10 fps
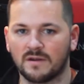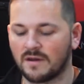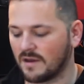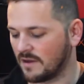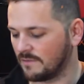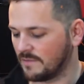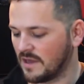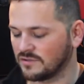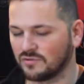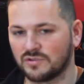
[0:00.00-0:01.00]

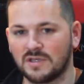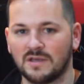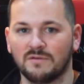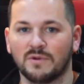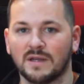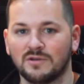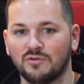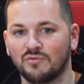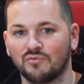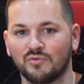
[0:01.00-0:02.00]
As you'll see when I do
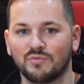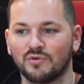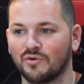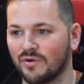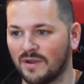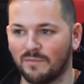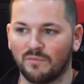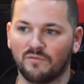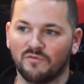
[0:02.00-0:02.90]
the room tour and